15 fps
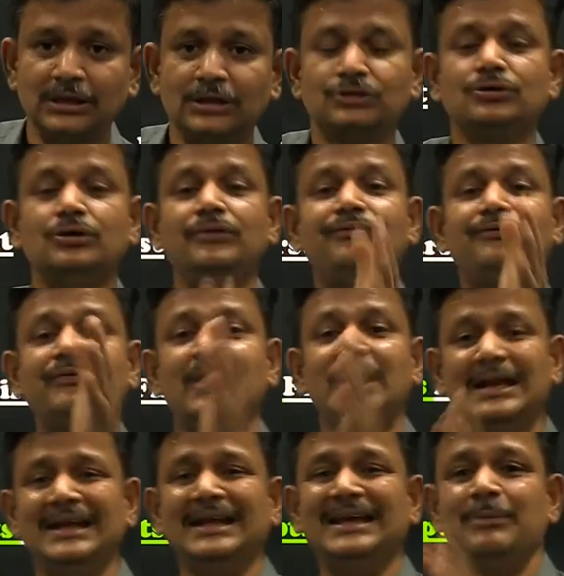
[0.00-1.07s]
So if
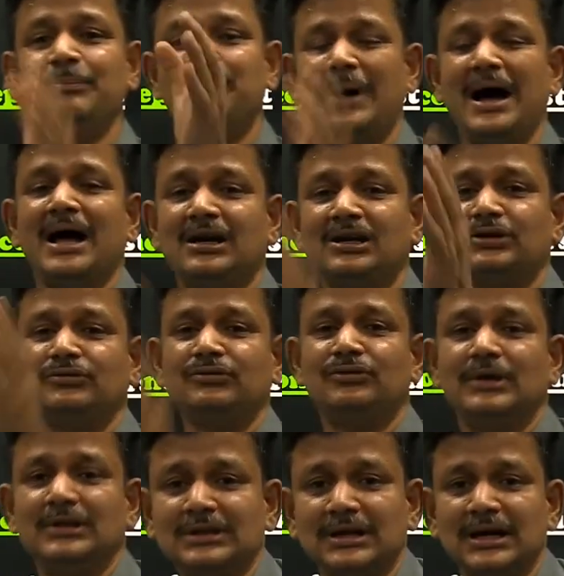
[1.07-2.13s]
any part of
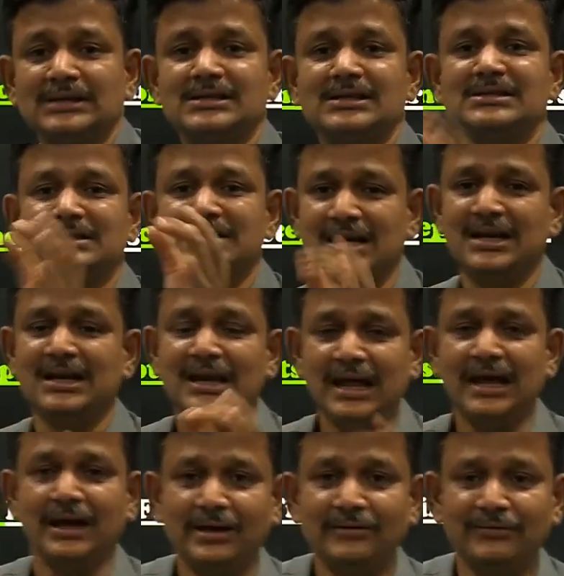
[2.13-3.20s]
12th class is still
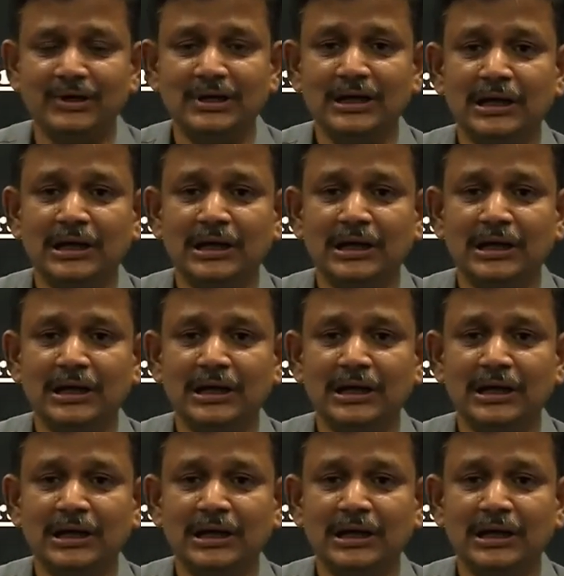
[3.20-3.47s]
left,